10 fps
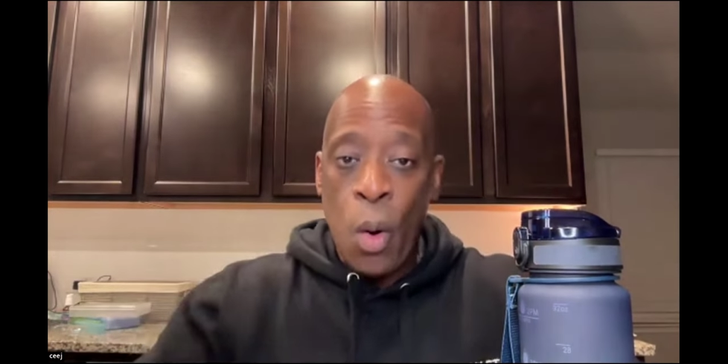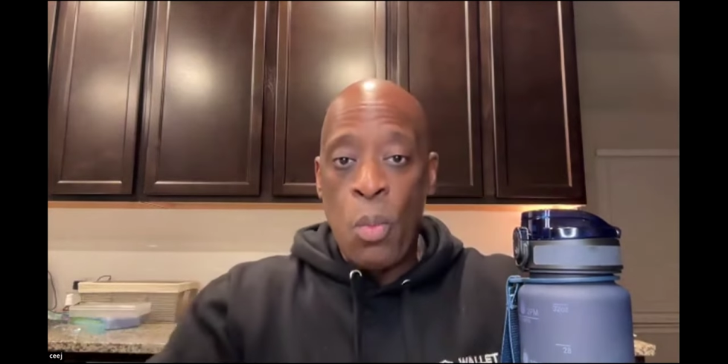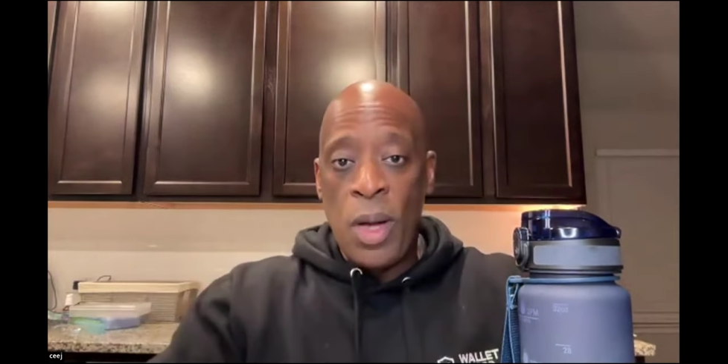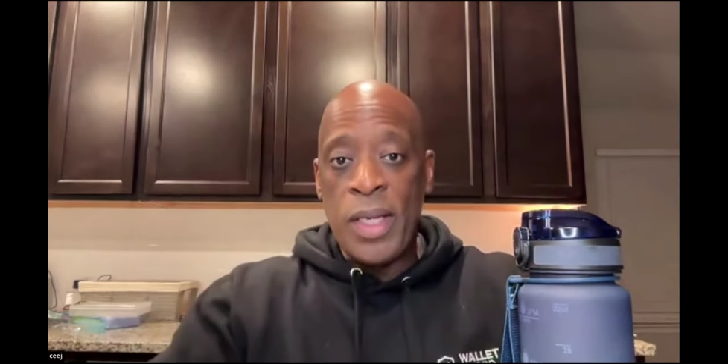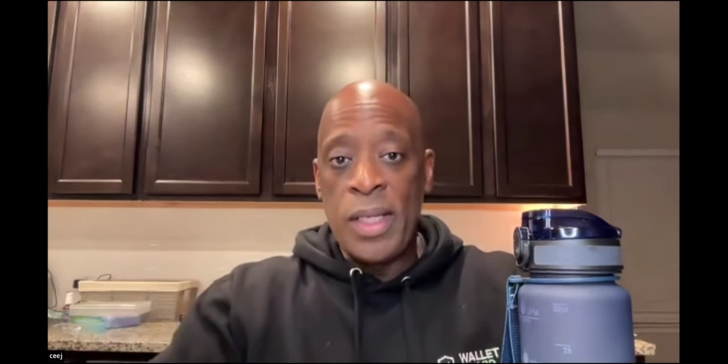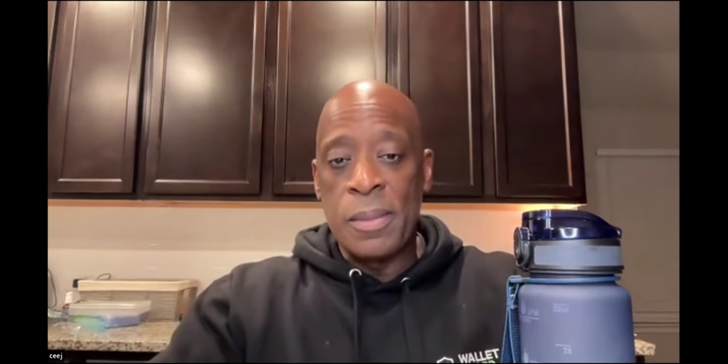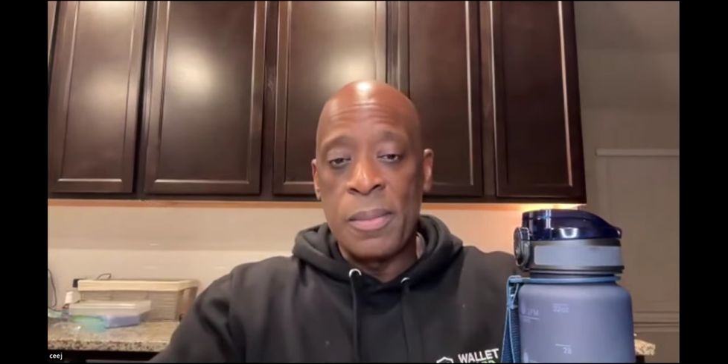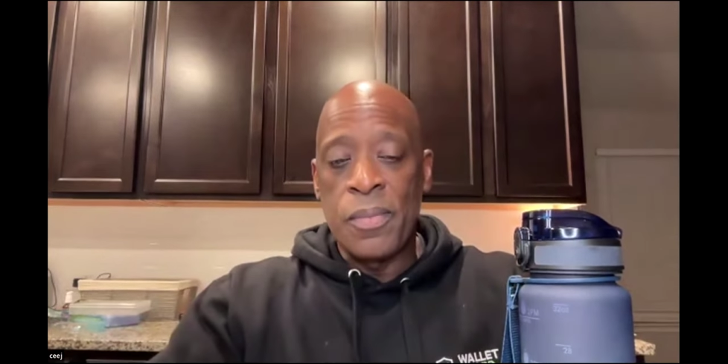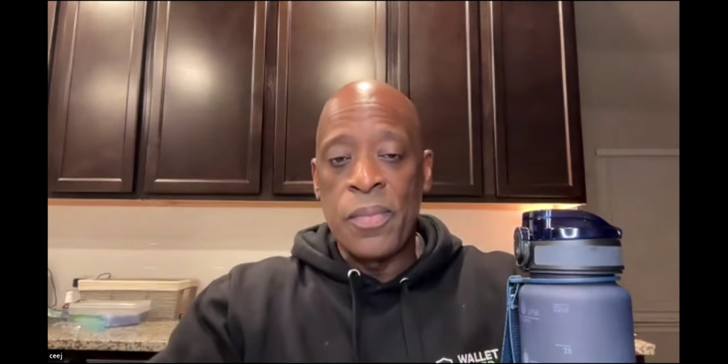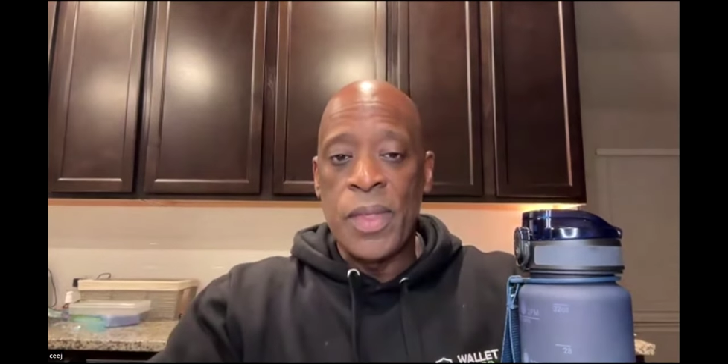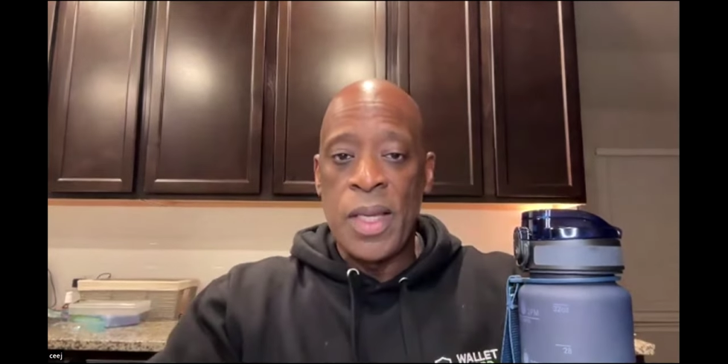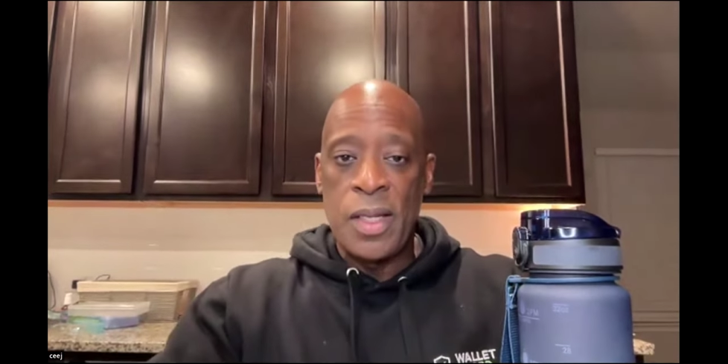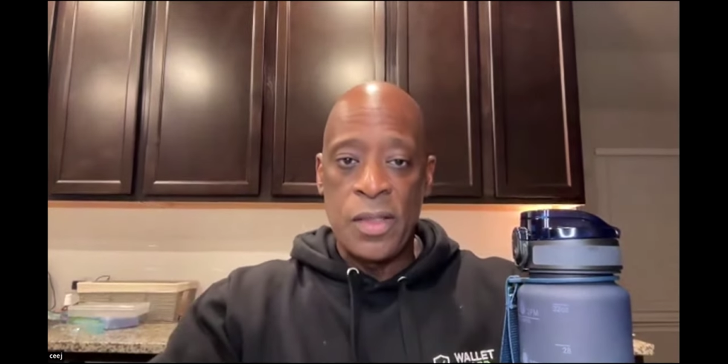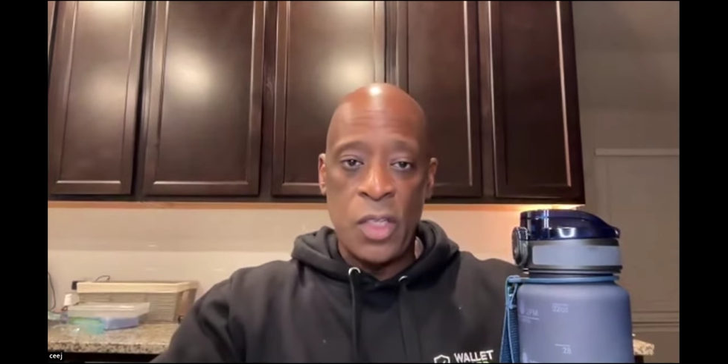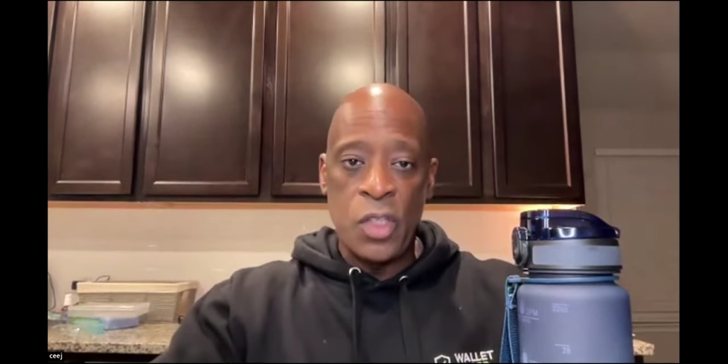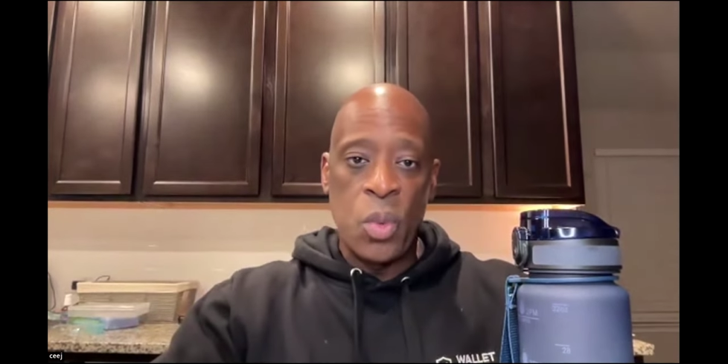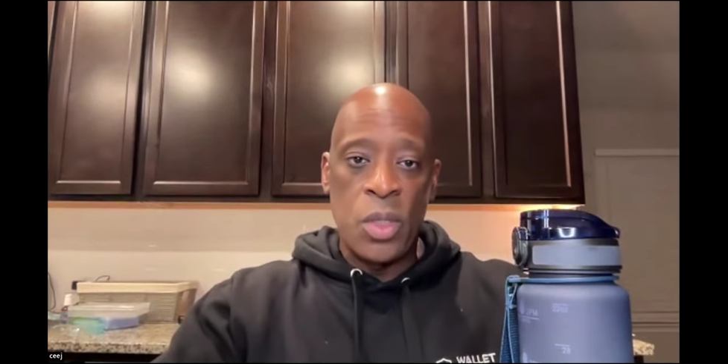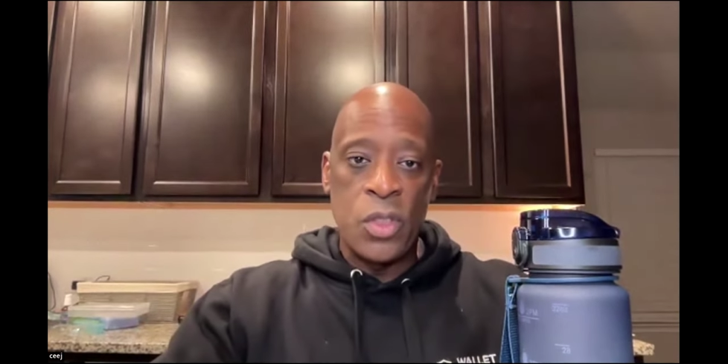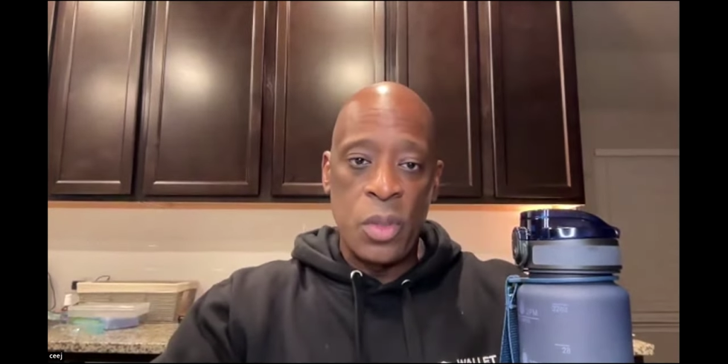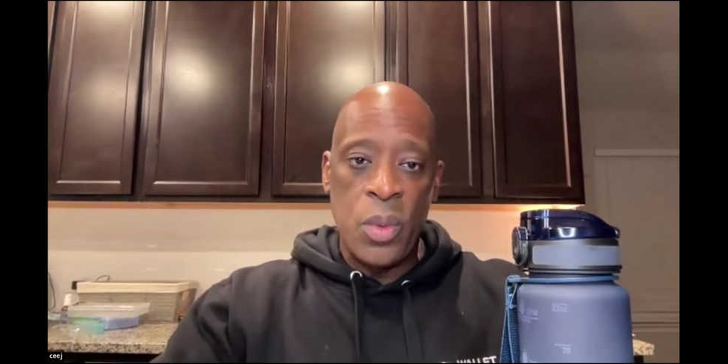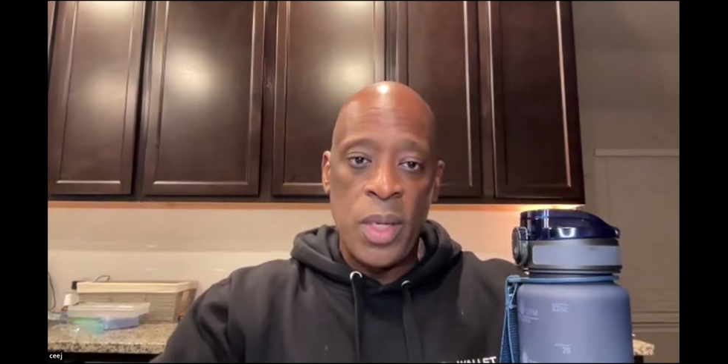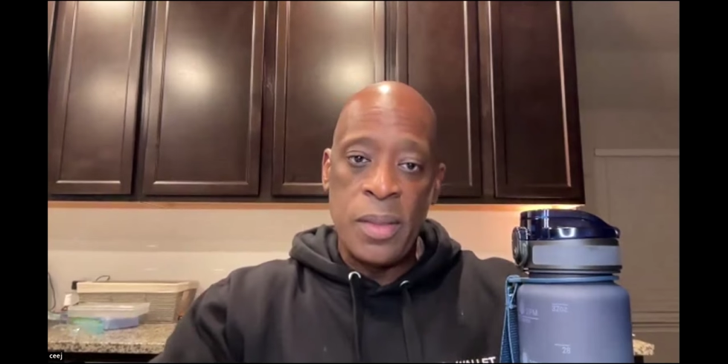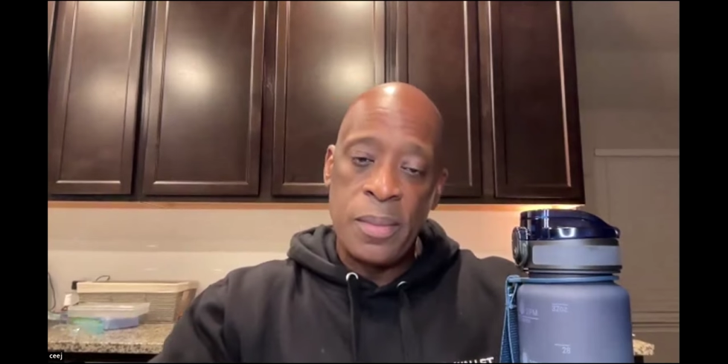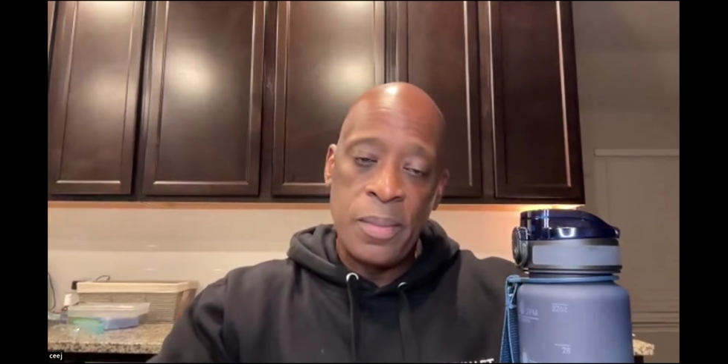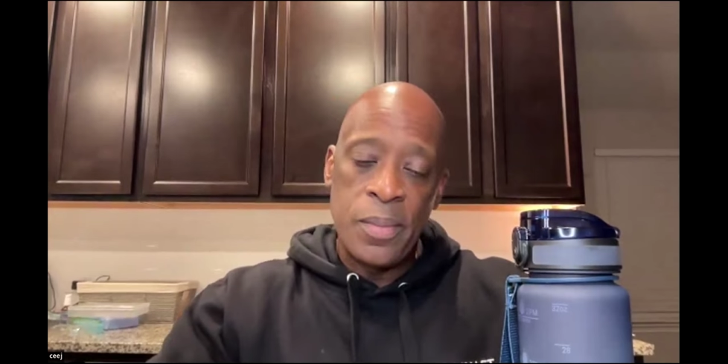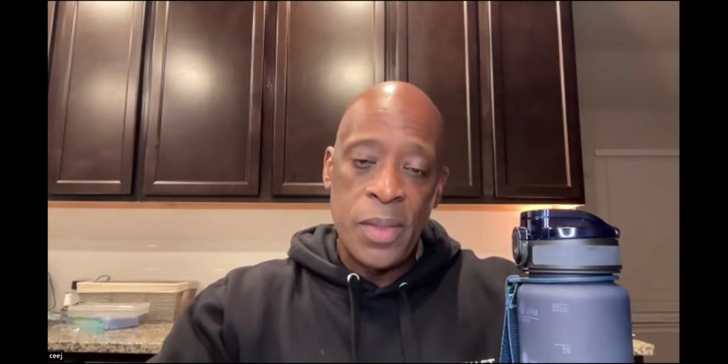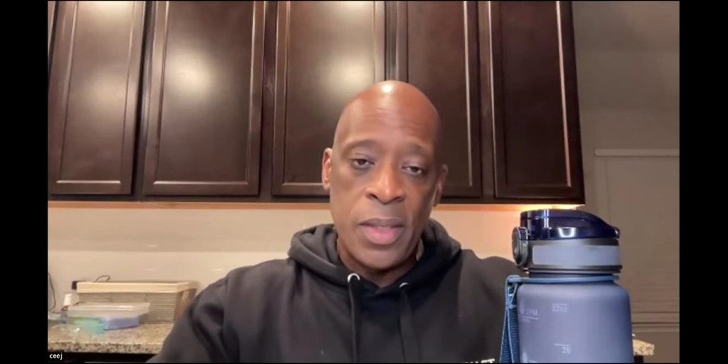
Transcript: Old money doesn't want you to win.